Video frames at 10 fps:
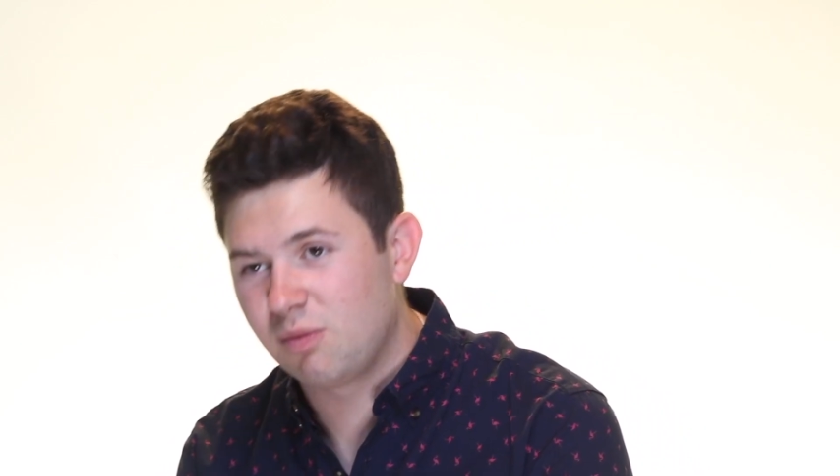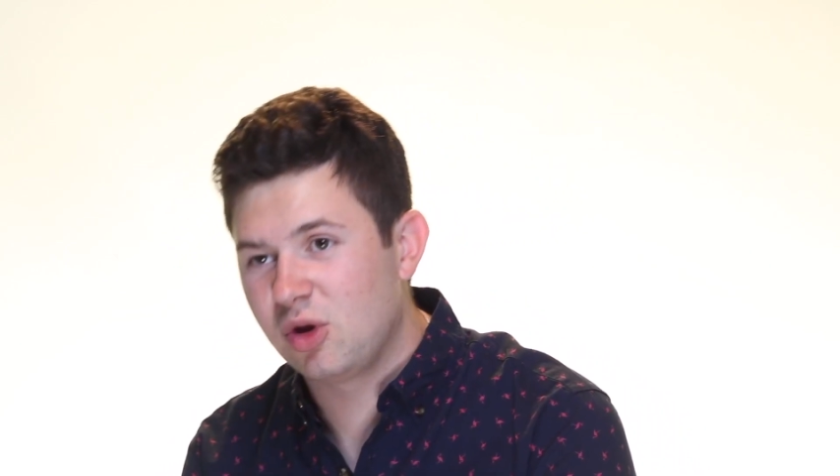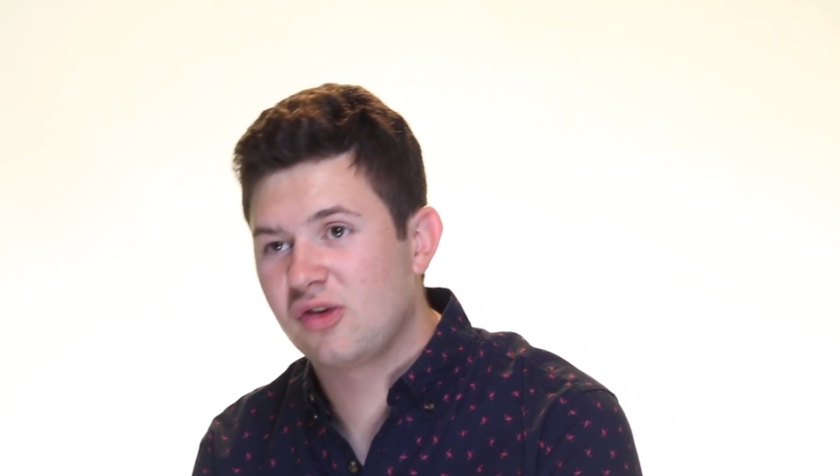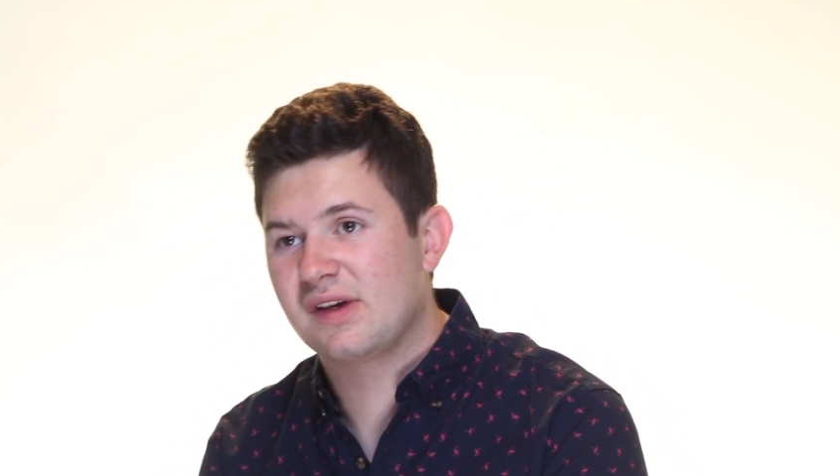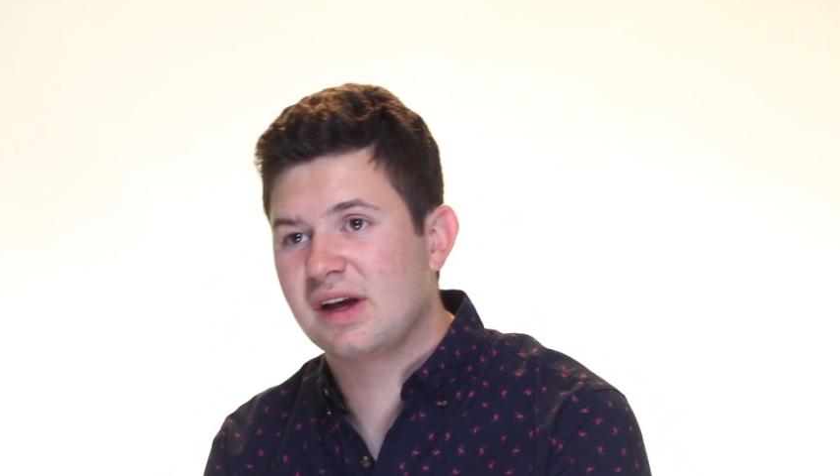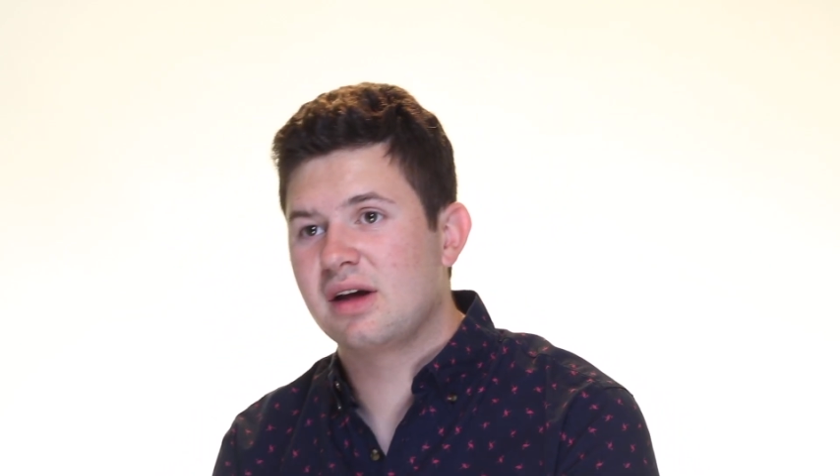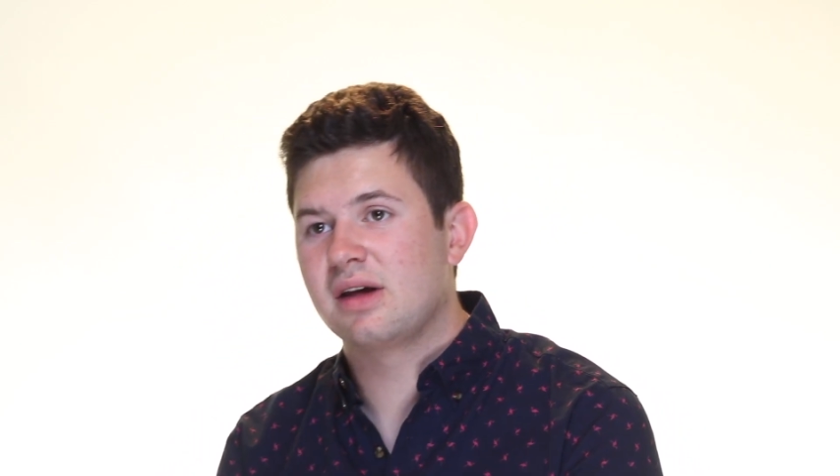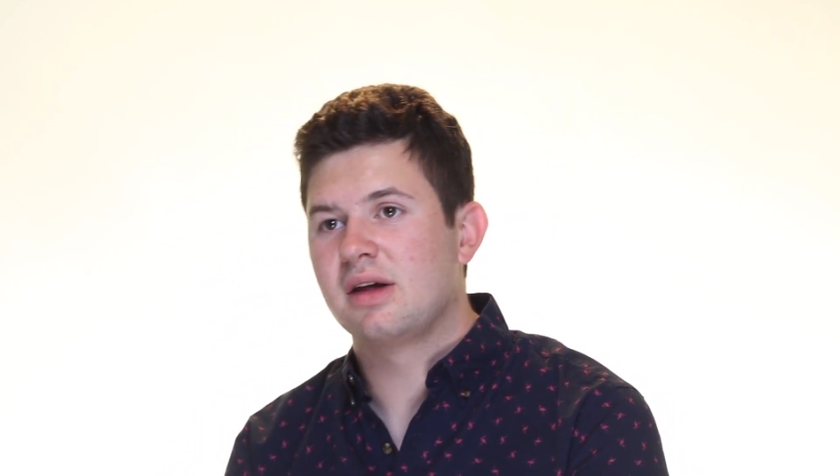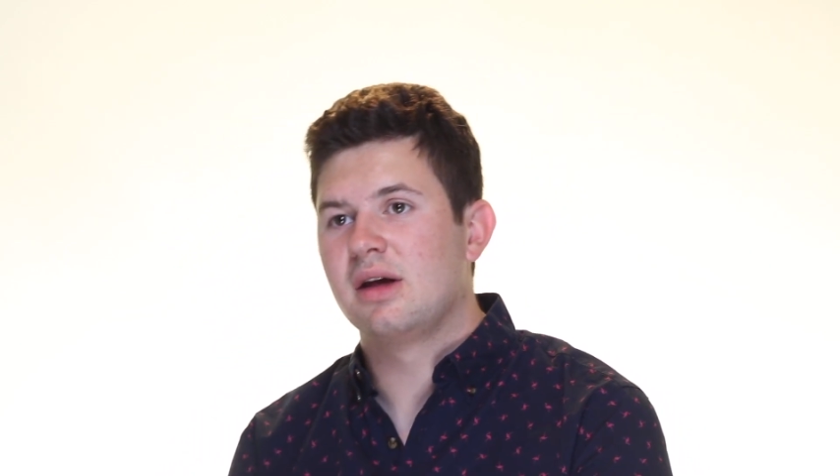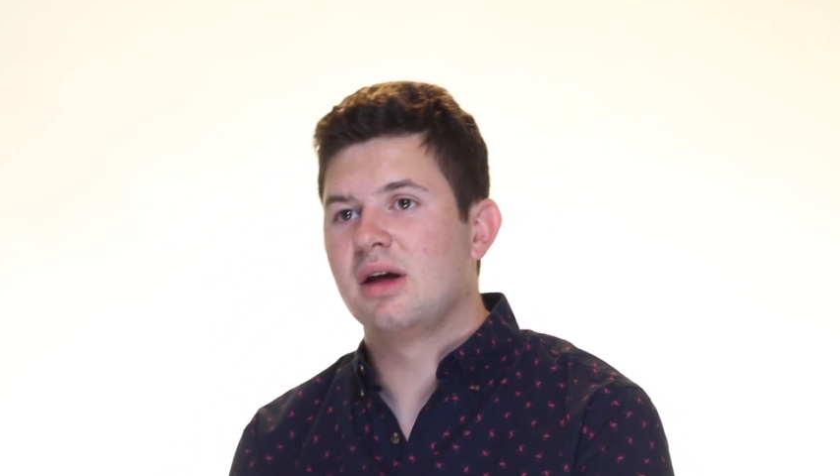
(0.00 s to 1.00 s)
music
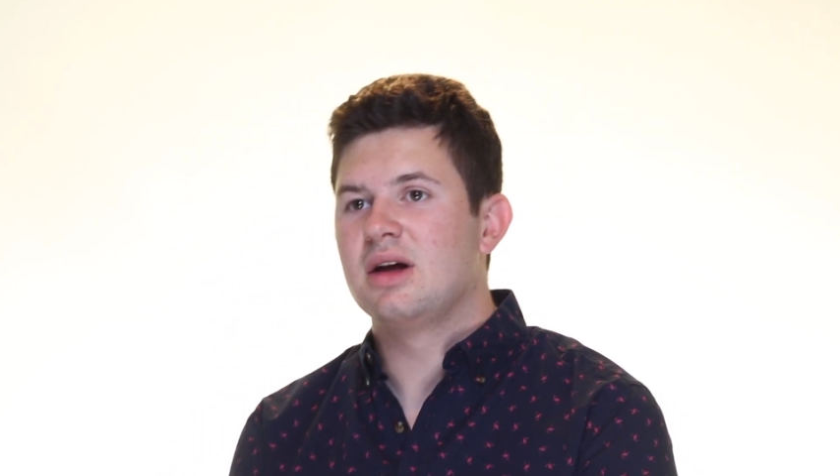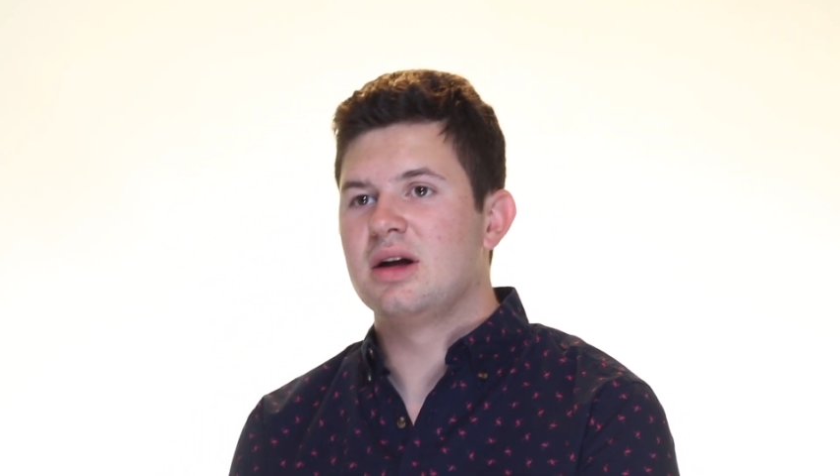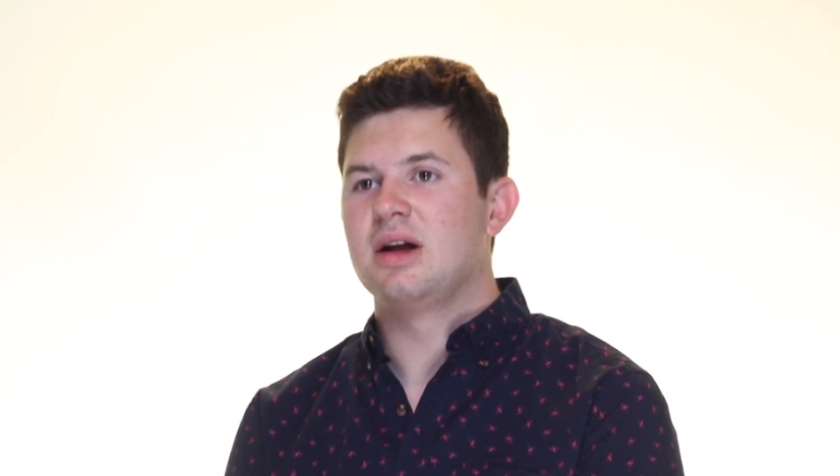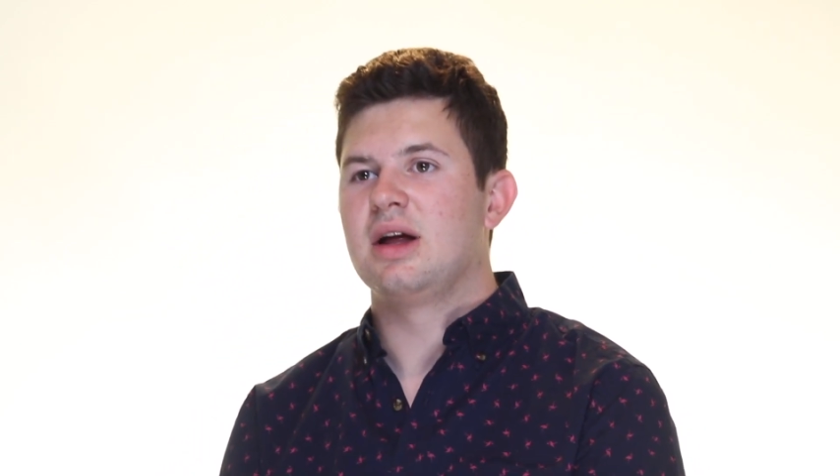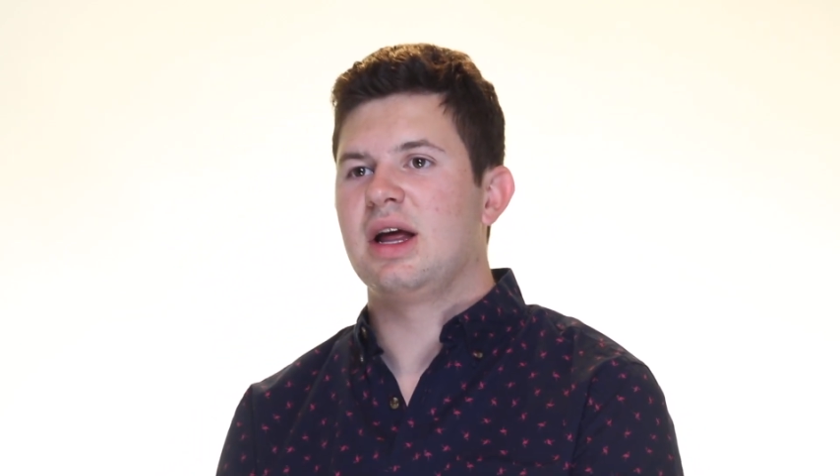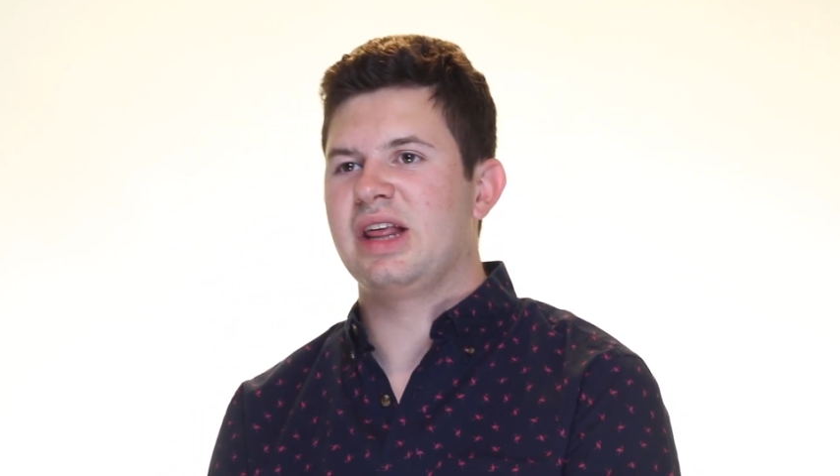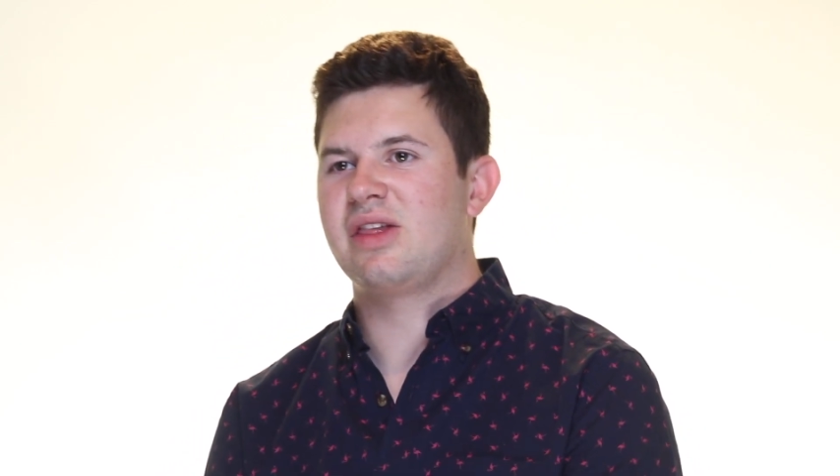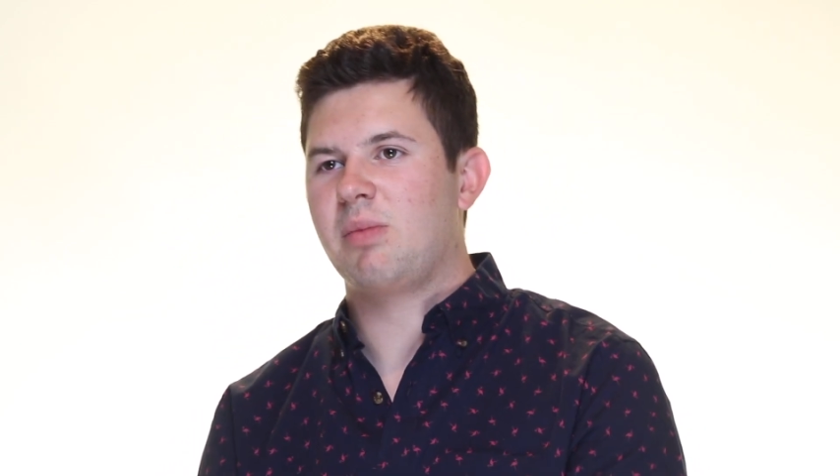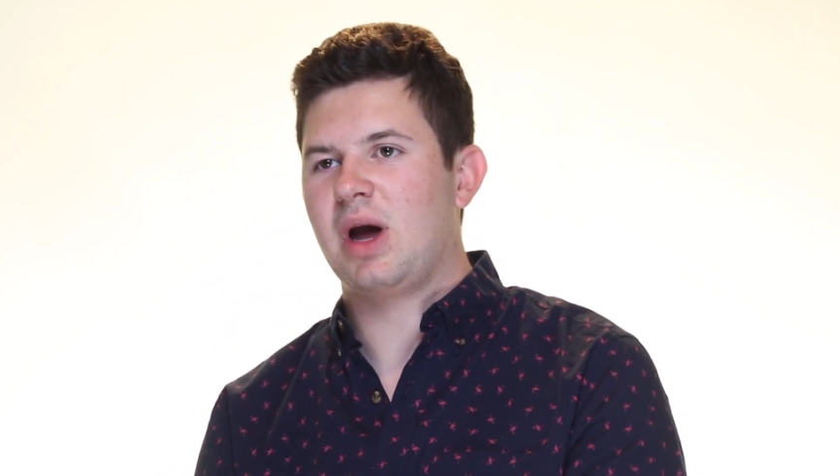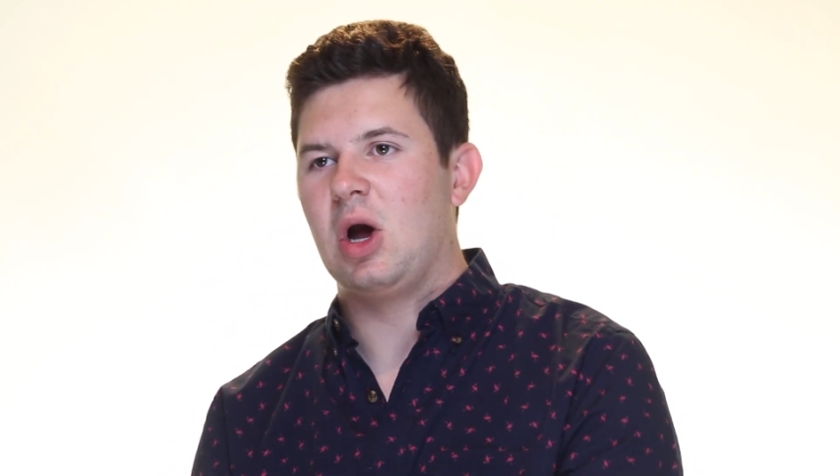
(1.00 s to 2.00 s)
is
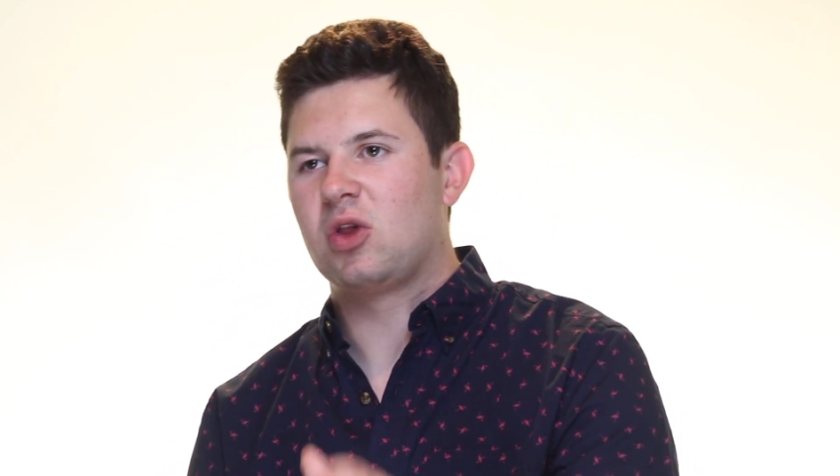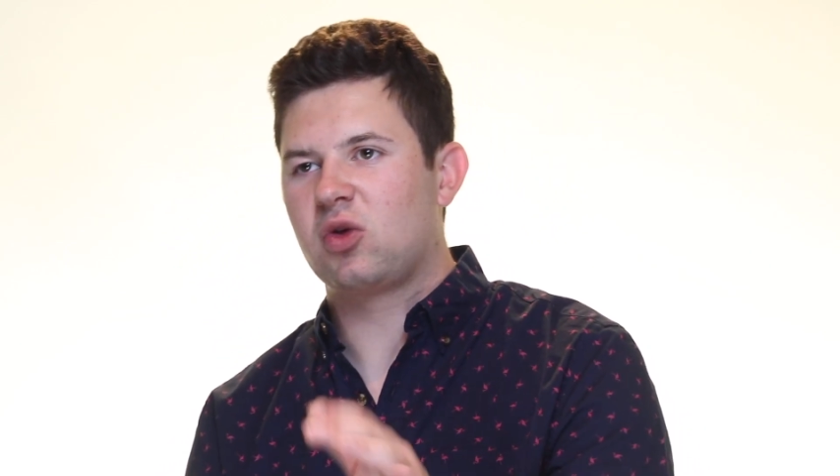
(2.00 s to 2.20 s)
about